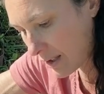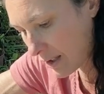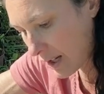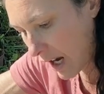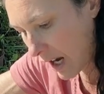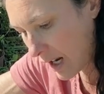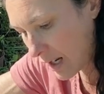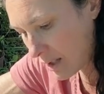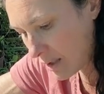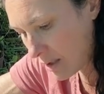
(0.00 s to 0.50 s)

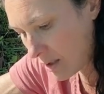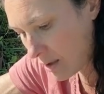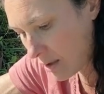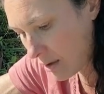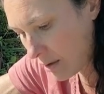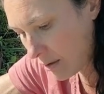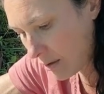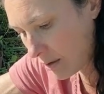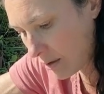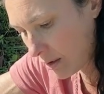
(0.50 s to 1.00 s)
date,
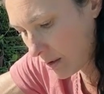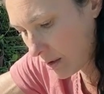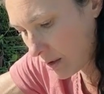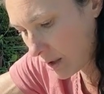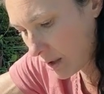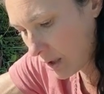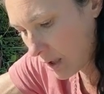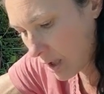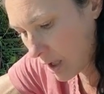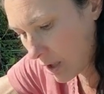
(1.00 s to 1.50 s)

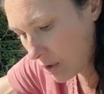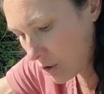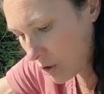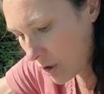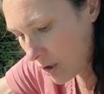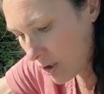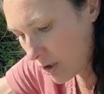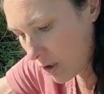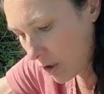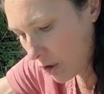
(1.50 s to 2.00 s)

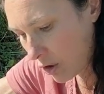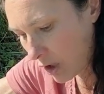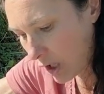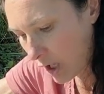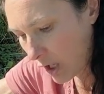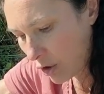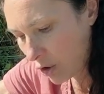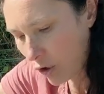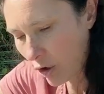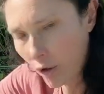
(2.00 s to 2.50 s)
just so that
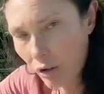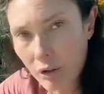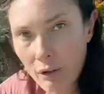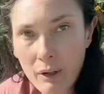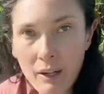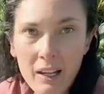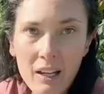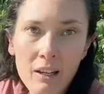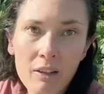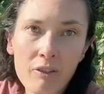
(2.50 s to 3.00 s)
I know
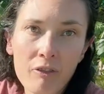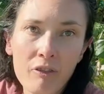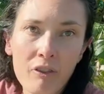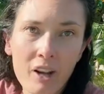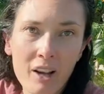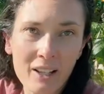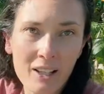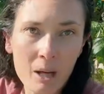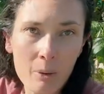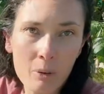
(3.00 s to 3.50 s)
if
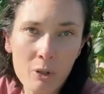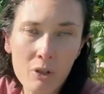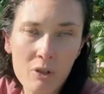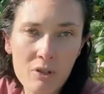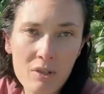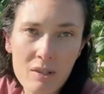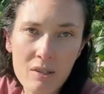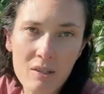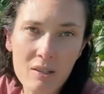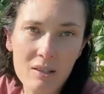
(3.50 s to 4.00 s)
I come
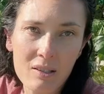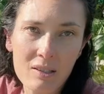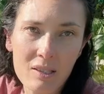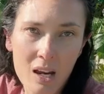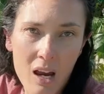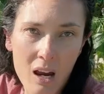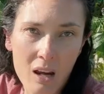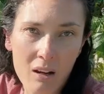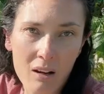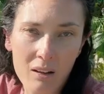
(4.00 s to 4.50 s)
across this
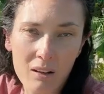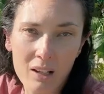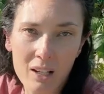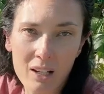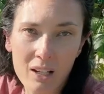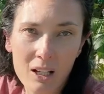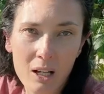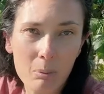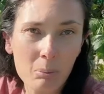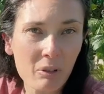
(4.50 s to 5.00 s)
container in
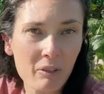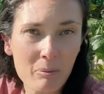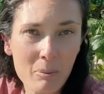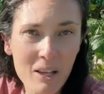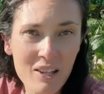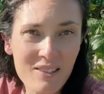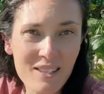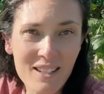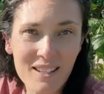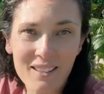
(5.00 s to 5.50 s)
a couple of
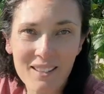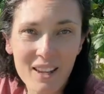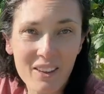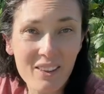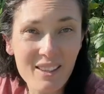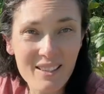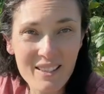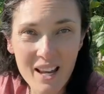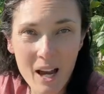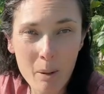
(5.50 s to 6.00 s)
months and
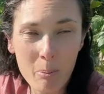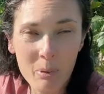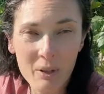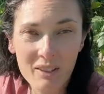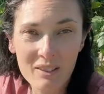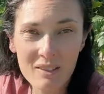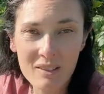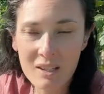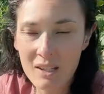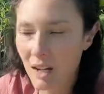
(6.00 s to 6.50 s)
nothing's
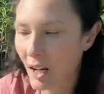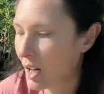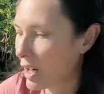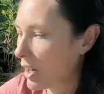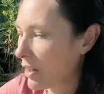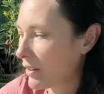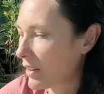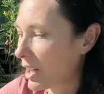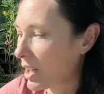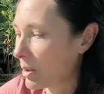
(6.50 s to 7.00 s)
happened,
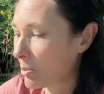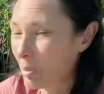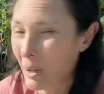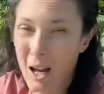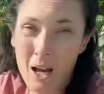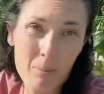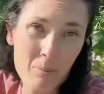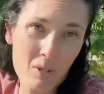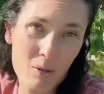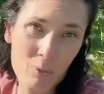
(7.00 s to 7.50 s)
then
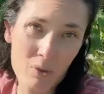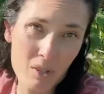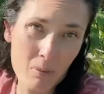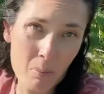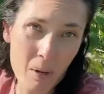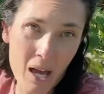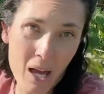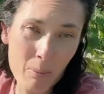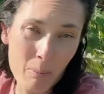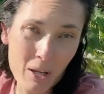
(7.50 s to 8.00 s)
perhaps it was a
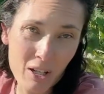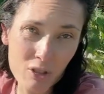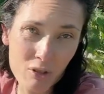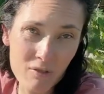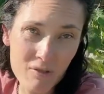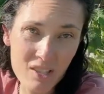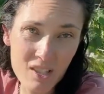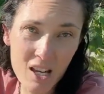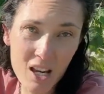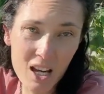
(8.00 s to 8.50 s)
bad batch
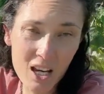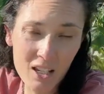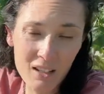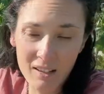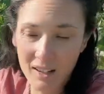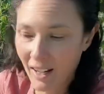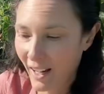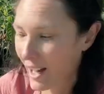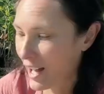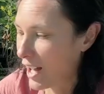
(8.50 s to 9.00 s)
of seed.
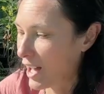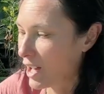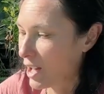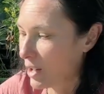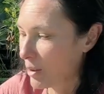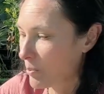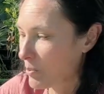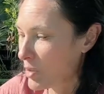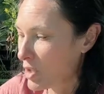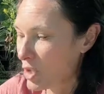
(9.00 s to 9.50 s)

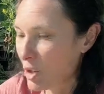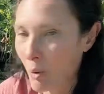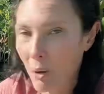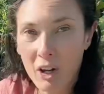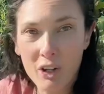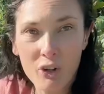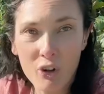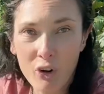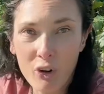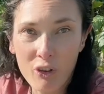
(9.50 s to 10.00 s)
So
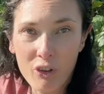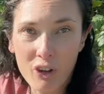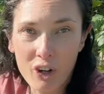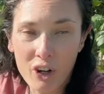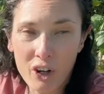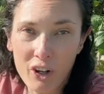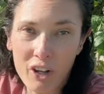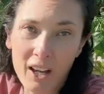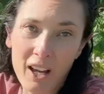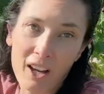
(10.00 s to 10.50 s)
I know that,
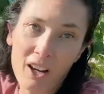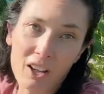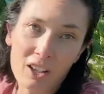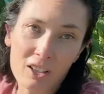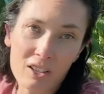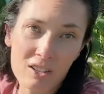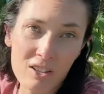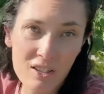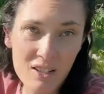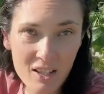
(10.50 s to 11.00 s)
okay, I
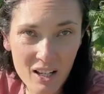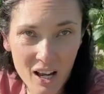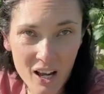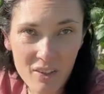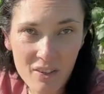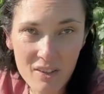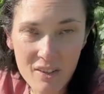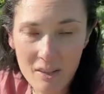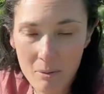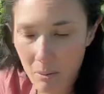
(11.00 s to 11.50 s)
can
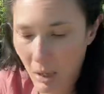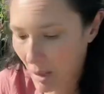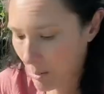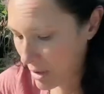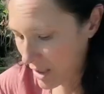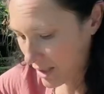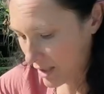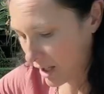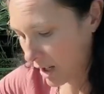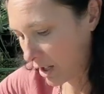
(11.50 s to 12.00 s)
discard this and maybe
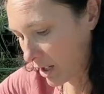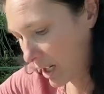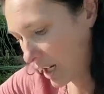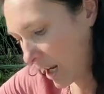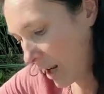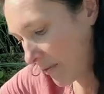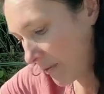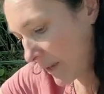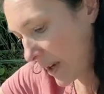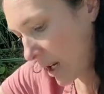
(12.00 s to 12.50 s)
start
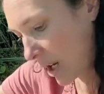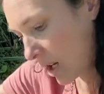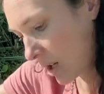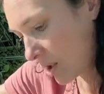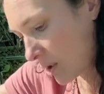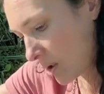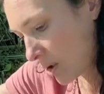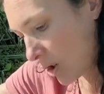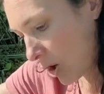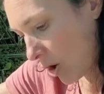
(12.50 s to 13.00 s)
again.
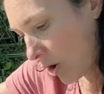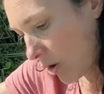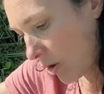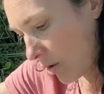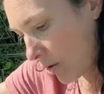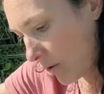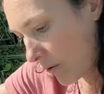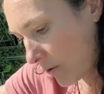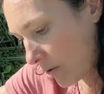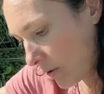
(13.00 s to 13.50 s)

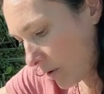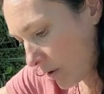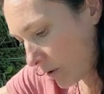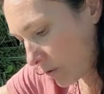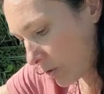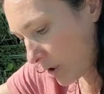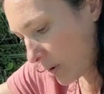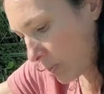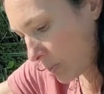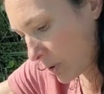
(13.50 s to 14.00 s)
So I'll
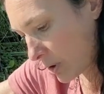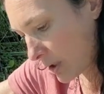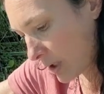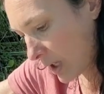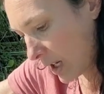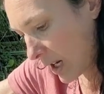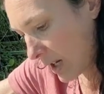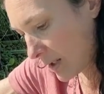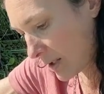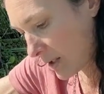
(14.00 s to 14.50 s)
just put
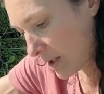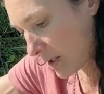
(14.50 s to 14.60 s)
today's